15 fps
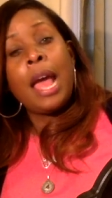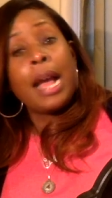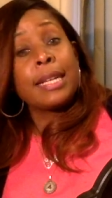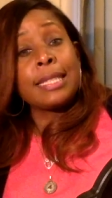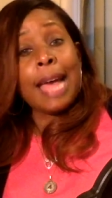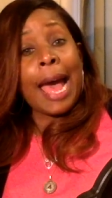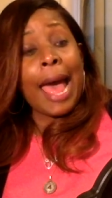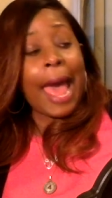
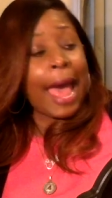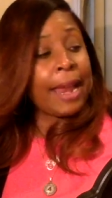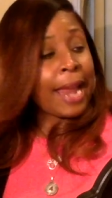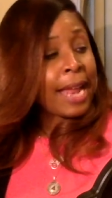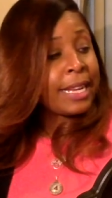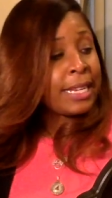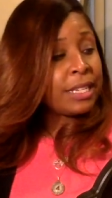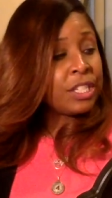Because
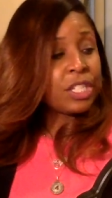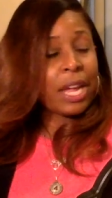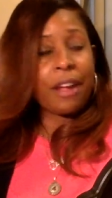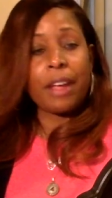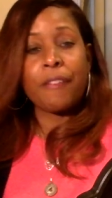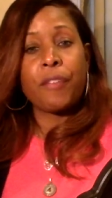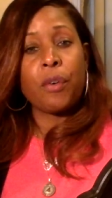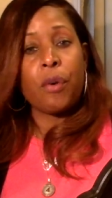I didn't
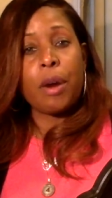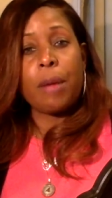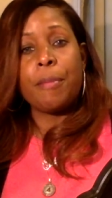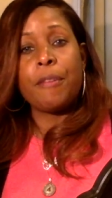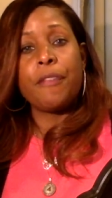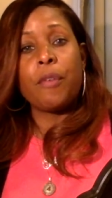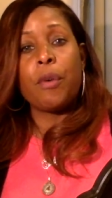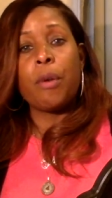check for it
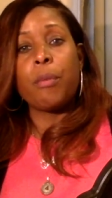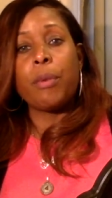before